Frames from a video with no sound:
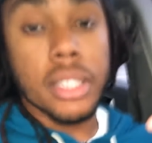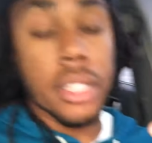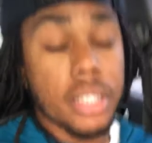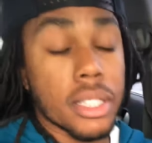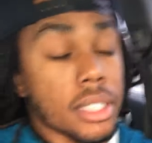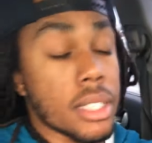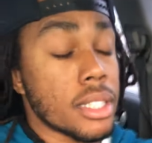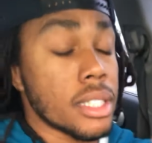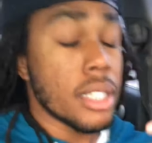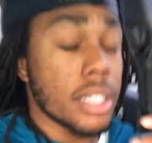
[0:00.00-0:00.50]
It's
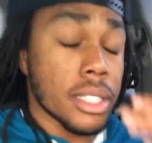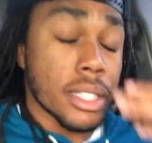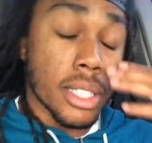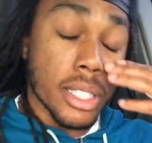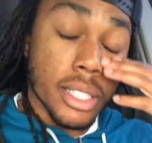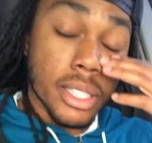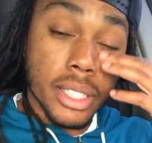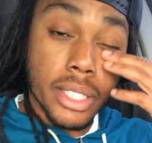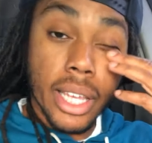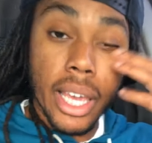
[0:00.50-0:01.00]
just the
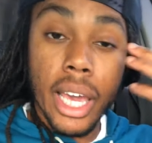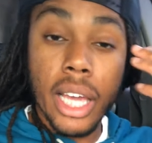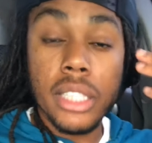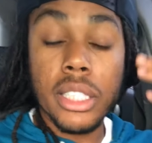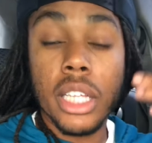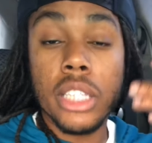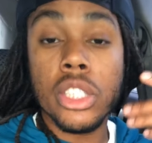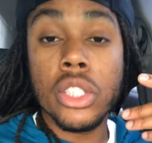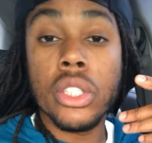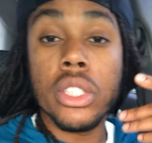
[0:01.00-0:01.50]
stage
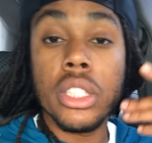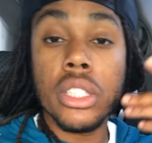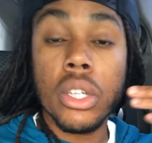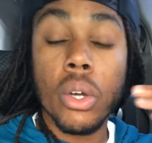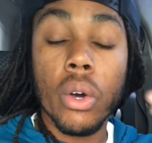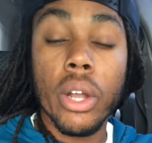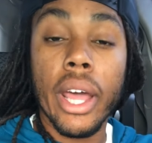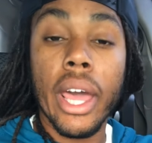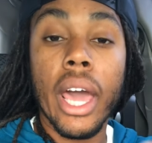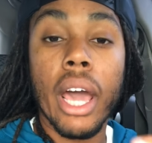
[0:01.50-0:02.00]
that you're just
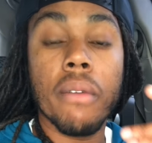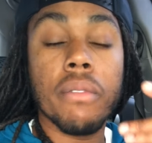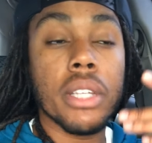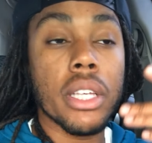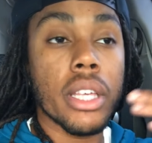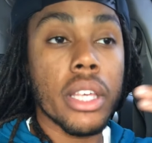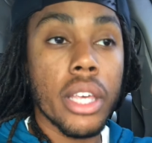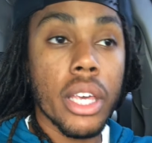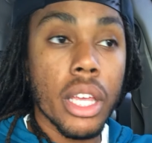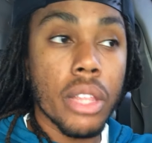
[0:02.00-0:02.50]
gonna have to
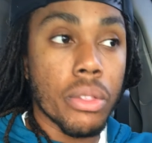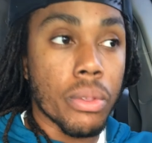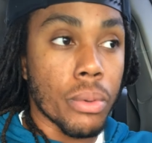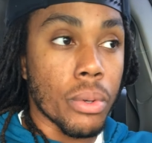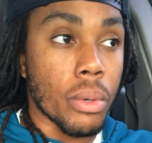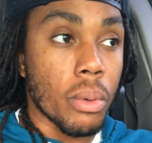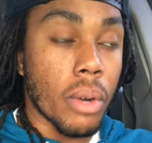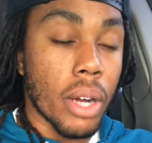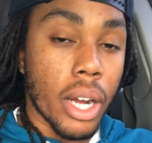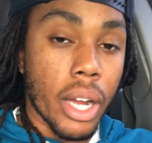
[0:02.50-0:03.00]
get
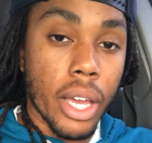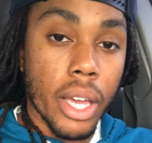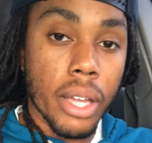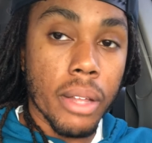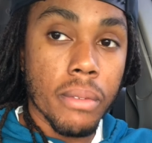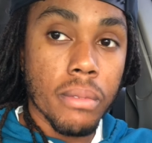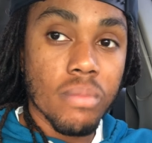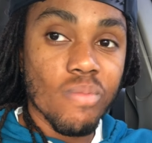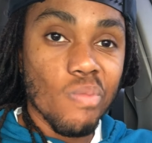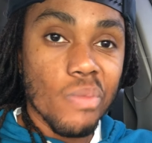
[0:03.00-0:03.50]
through, all right?
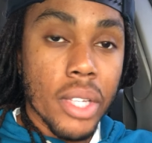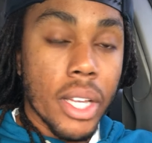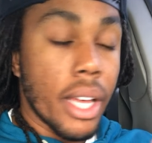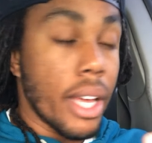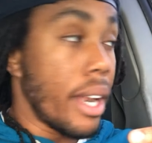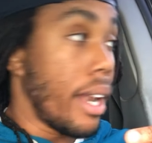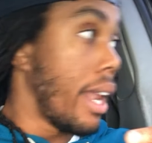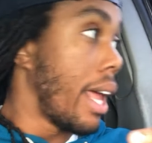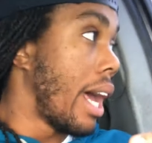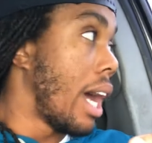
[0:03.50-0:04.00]

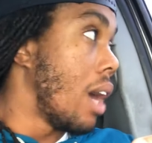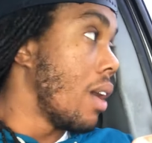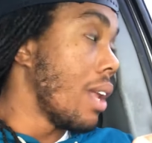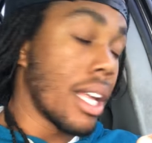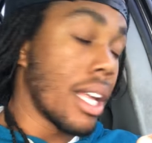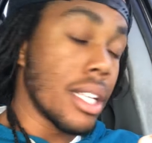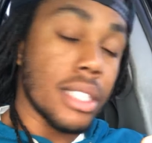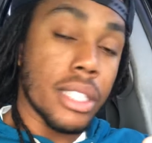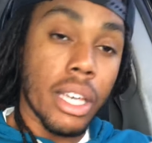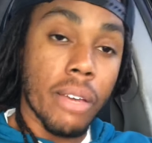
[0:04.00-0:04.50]
Now,
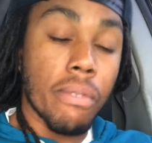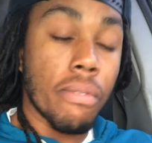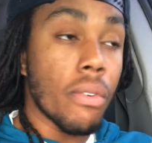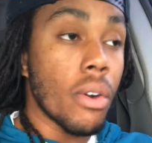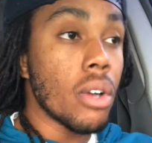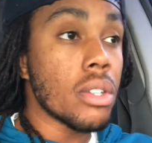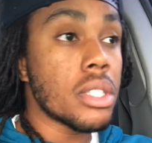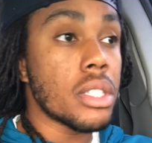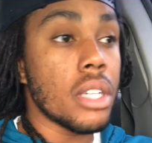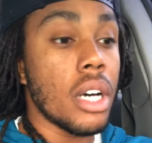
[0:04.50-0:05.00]
said,
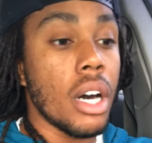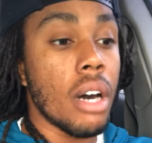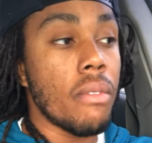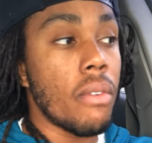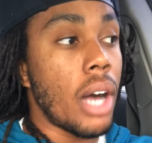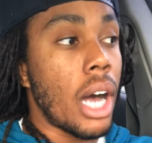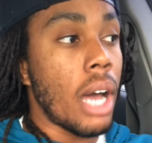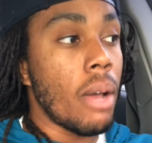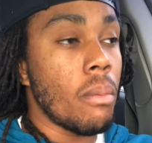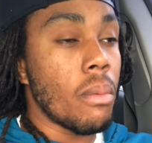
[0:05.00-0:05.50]
first off,
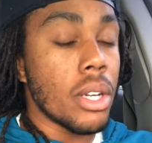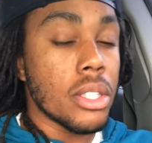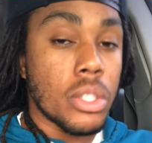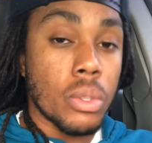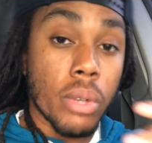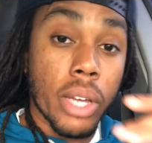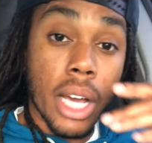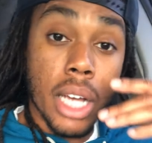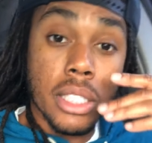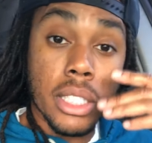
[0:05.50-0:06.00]
I want you
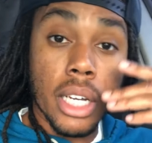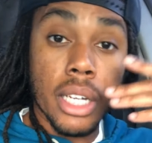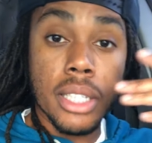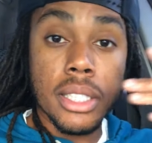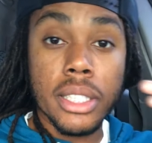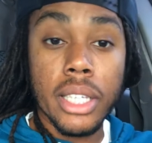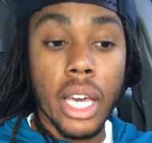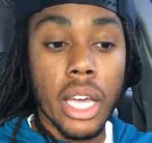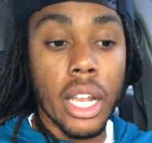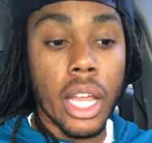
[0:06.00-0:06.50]
guys to
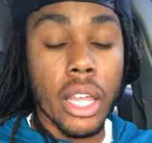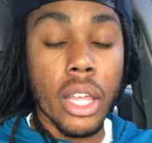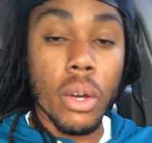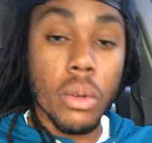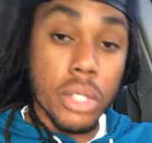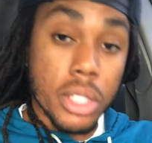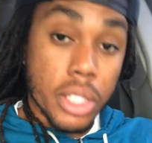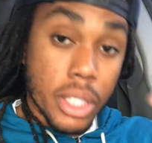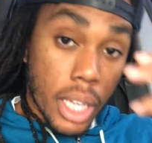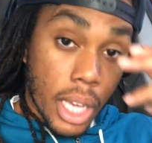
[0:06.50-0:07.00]
understand, like, yo,
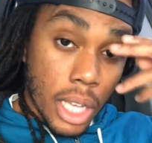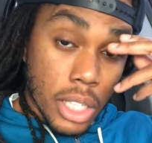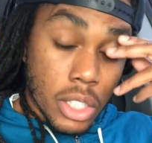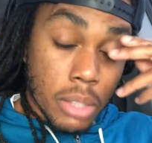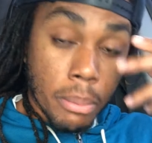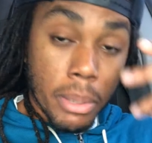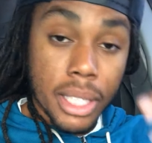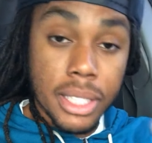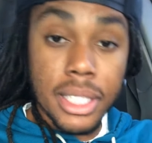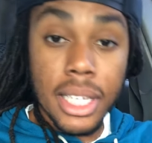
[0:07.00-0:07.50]
change your
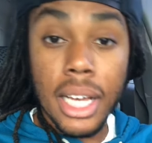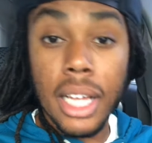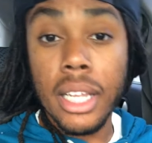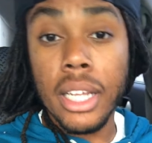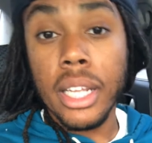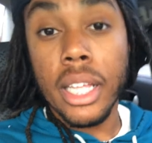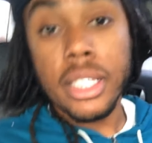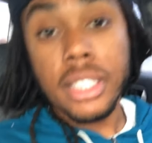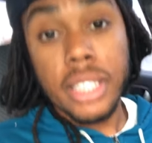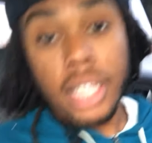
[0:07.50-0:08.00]

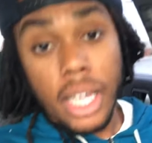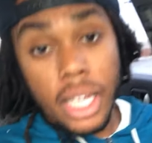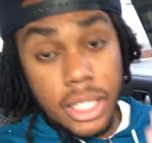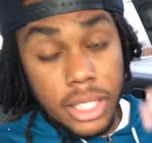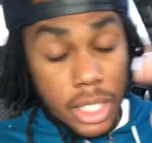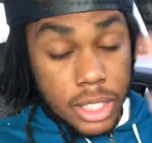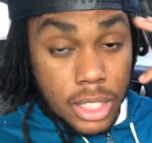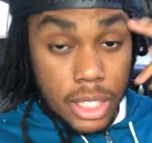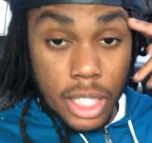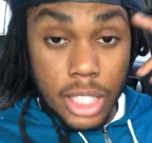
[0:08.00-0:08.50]
mentality. Change.
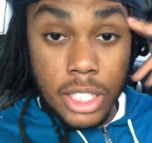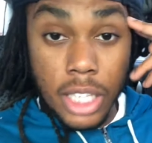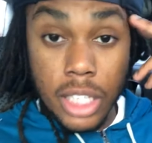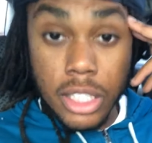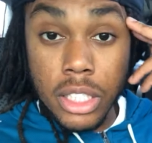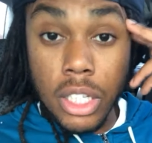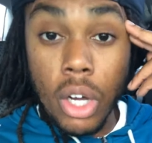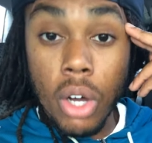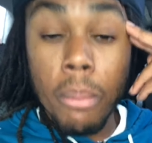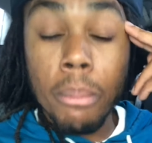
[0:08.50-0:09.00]
It's
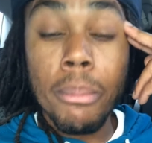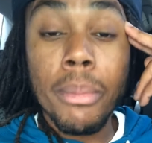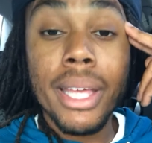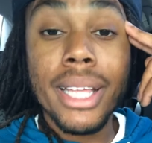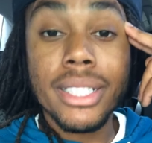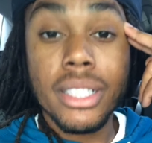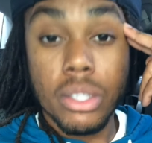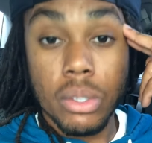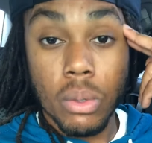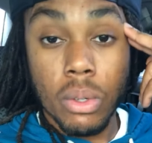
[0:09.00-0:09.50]
all
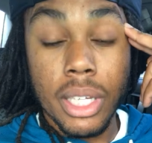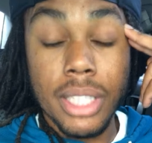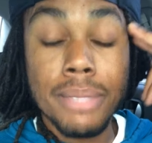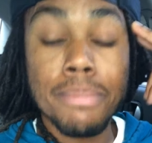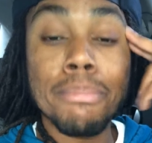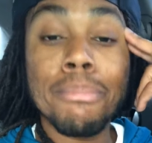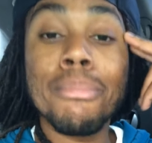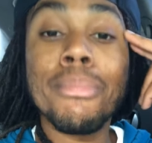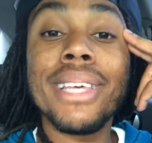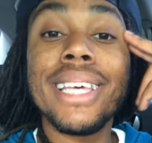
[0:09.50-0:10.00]
mental. It's
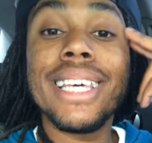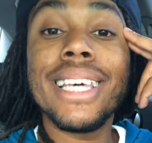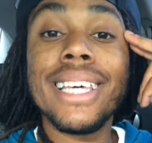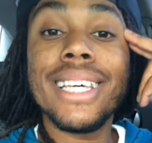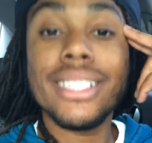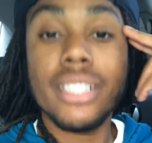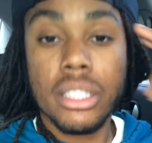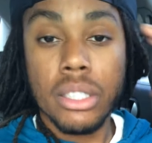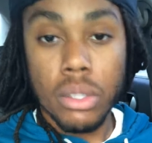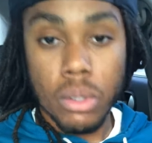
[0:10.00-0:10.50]

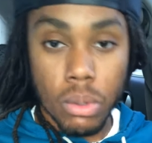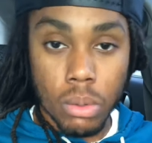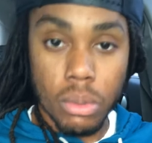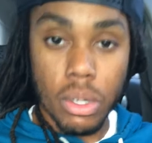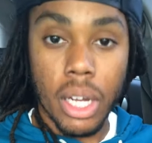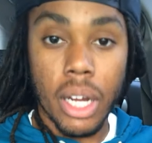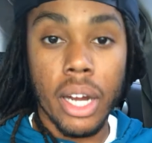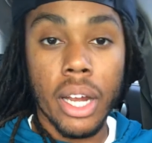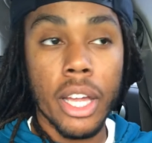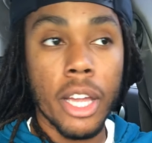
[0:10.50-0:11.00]
mental,
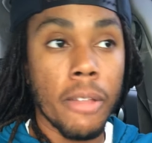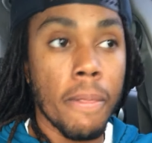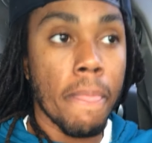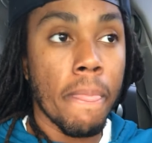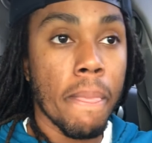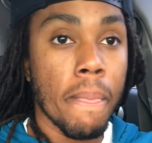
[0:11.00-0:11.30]
all right?